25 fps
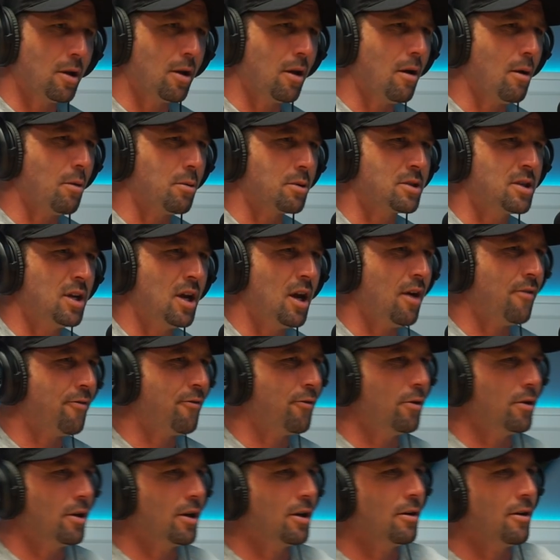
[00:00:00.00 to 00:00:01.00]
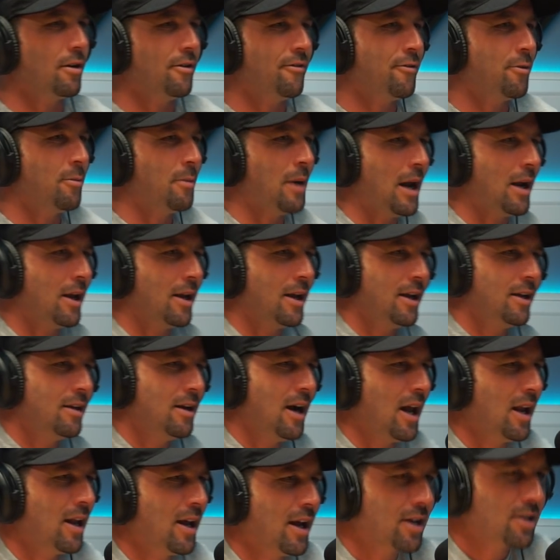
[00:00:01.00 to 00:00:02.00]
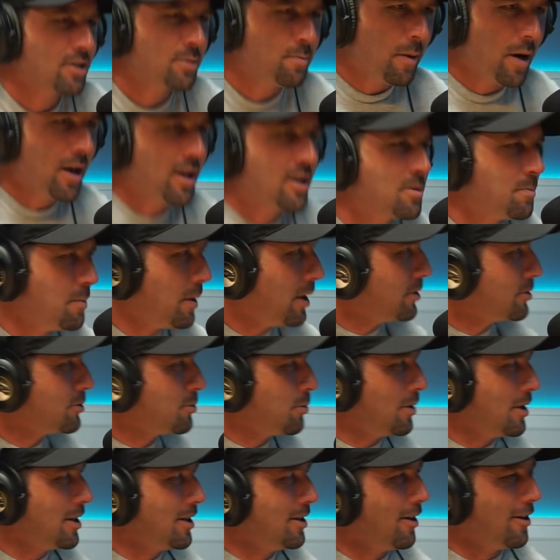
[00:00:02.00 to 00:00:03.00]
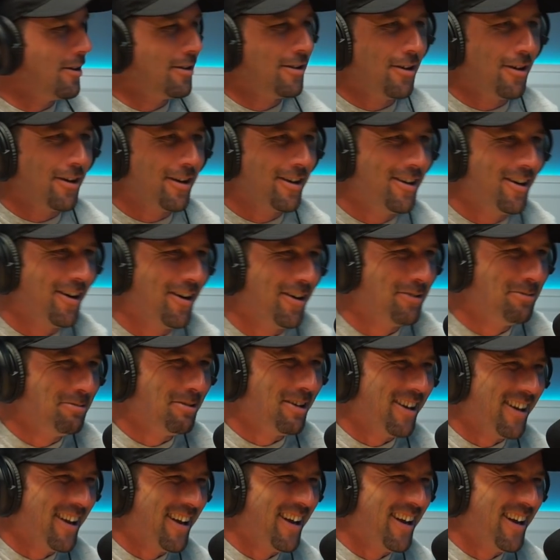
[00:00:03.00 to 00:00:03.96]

a lot? Was it? I thought you got it from Ali AliExpress about twenty nine ninety nine. Yeah,